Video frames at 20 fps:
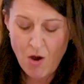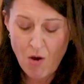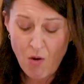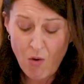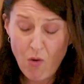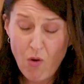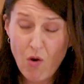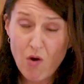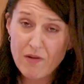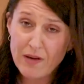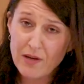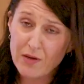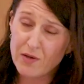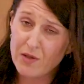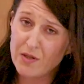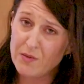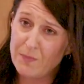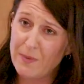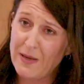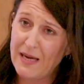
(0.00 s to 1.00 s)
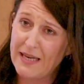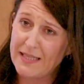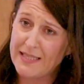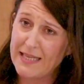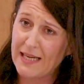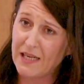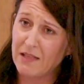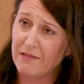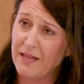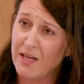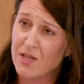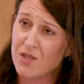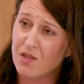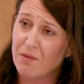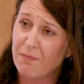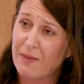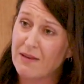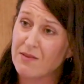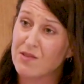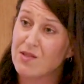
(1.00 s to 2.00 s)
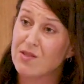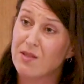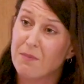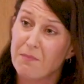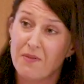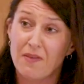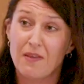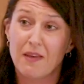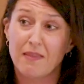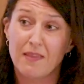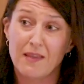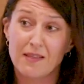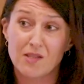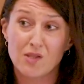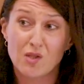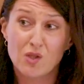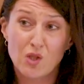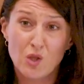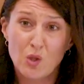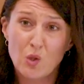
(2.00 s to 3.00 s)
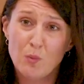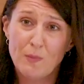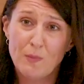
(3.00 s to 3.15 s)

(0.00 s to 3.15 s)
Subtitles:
Or it could be a declaration about something that's to